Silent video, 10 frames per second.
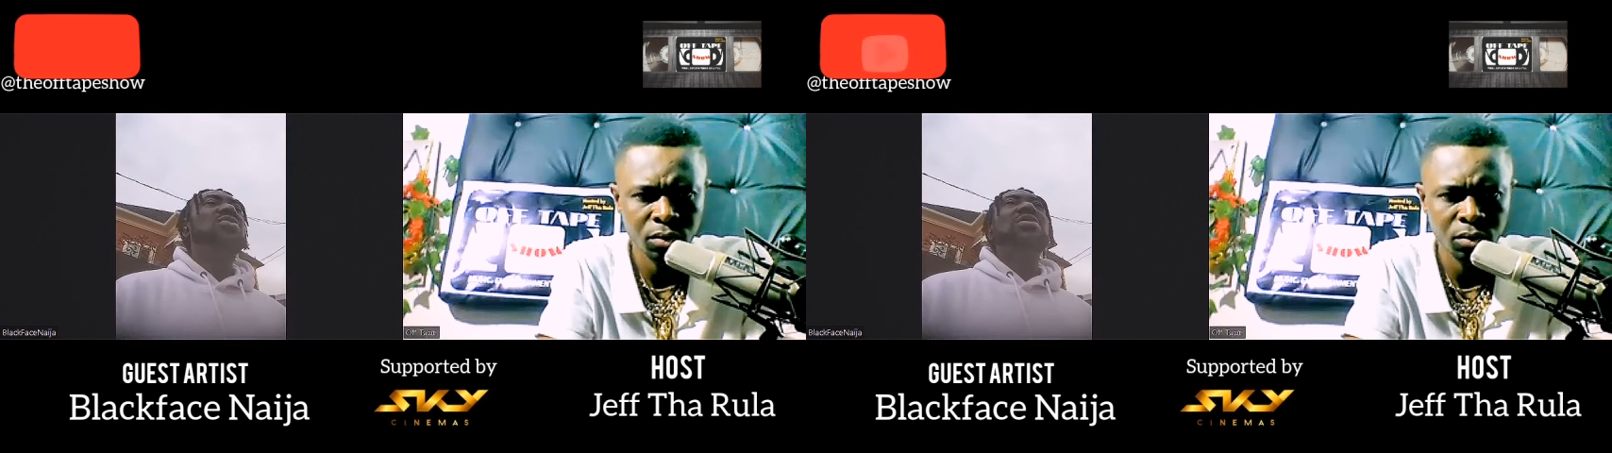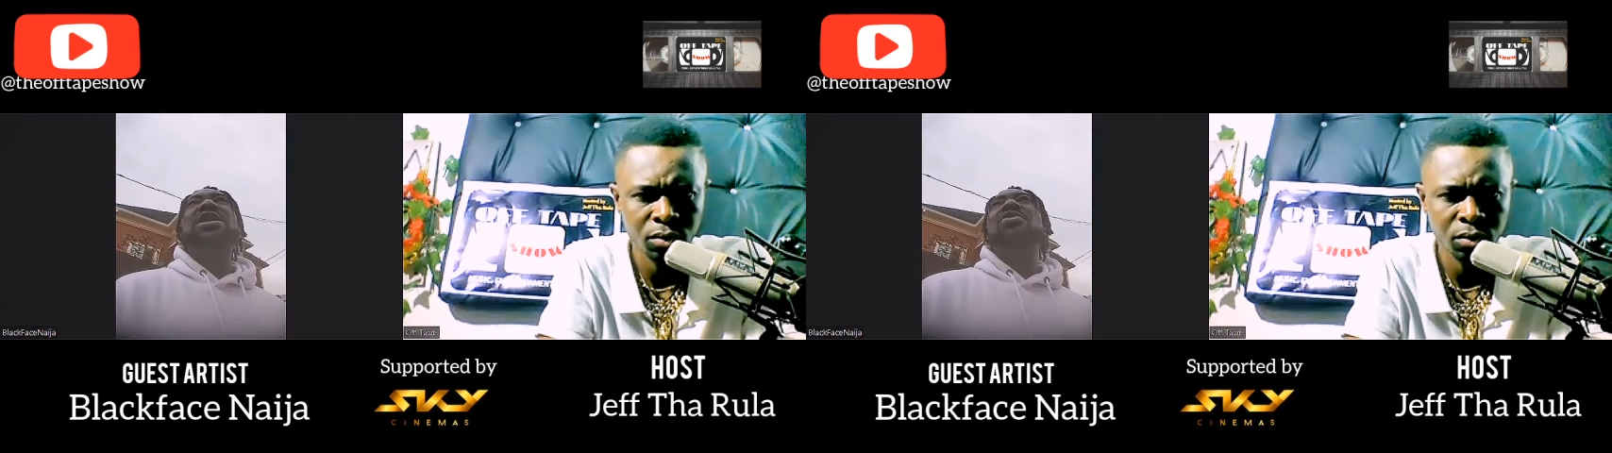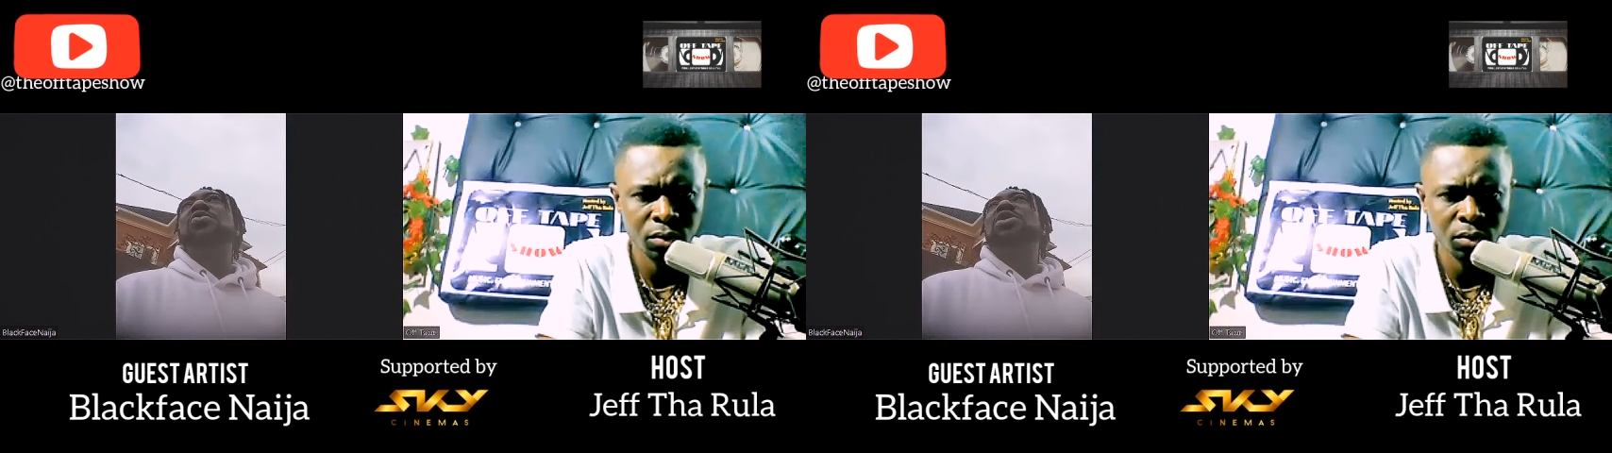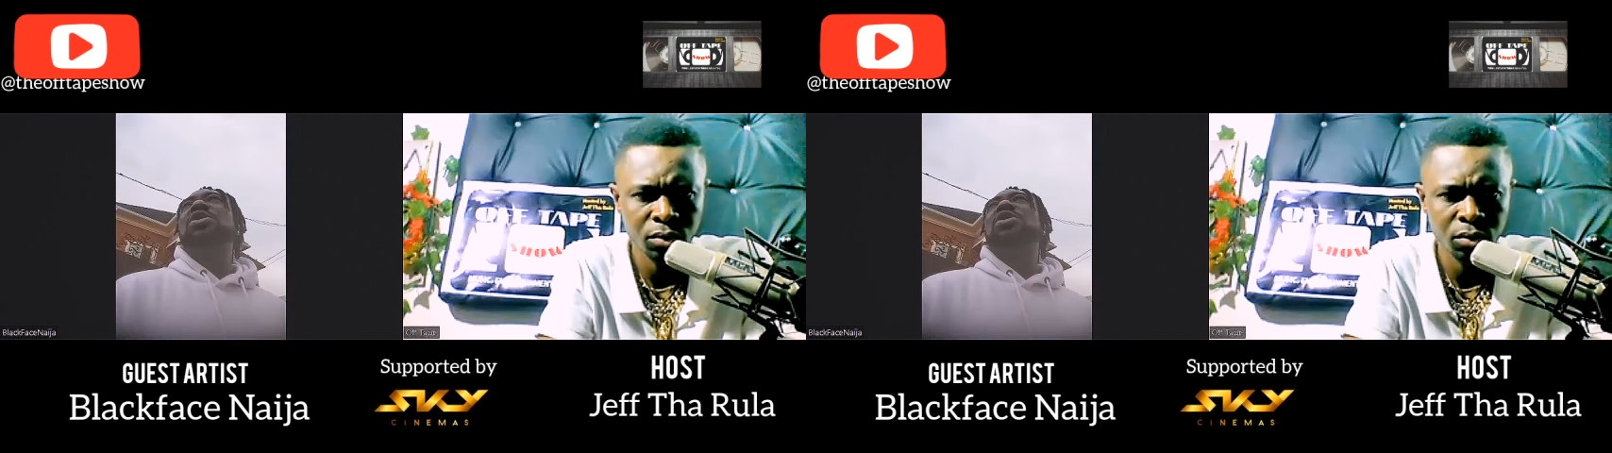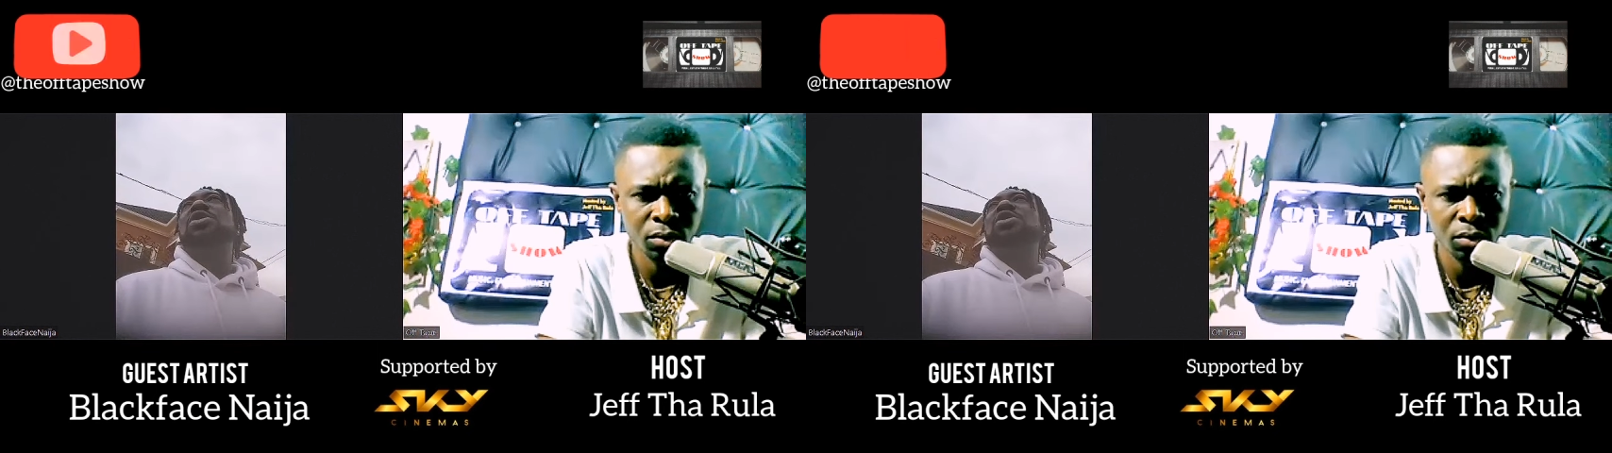I don't want to
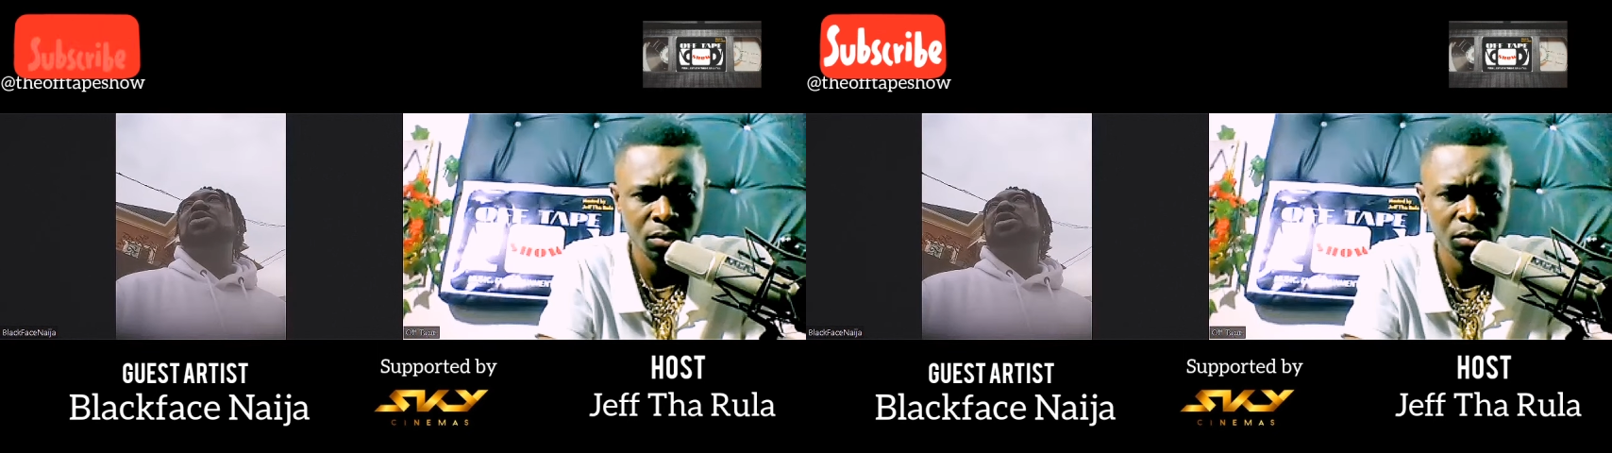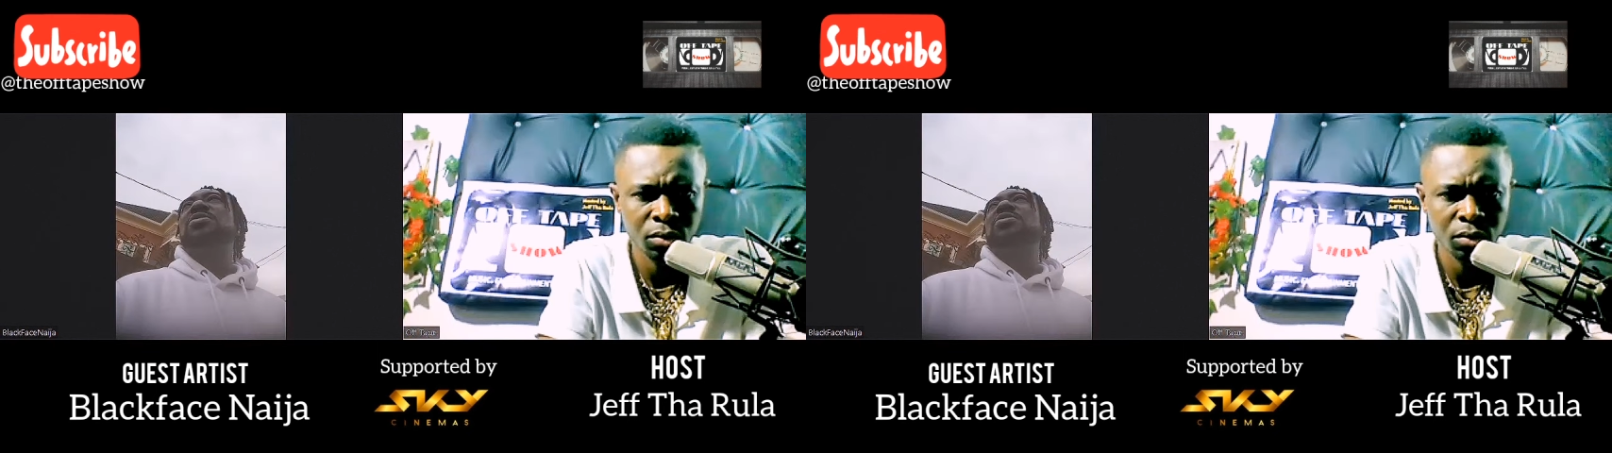talk about